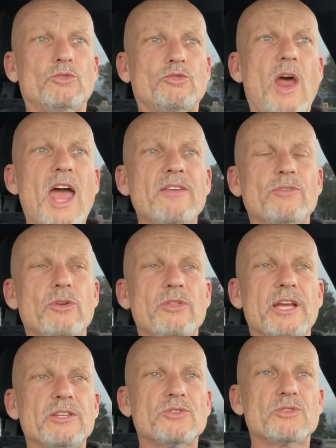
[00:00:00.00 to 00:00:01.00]
driver
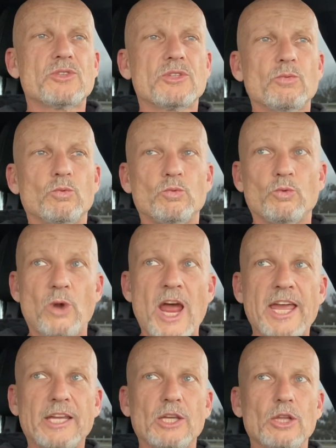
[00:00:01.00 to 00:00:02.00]
that's
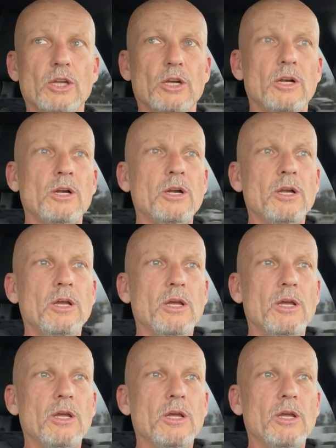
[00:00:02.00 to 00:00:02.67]
regular,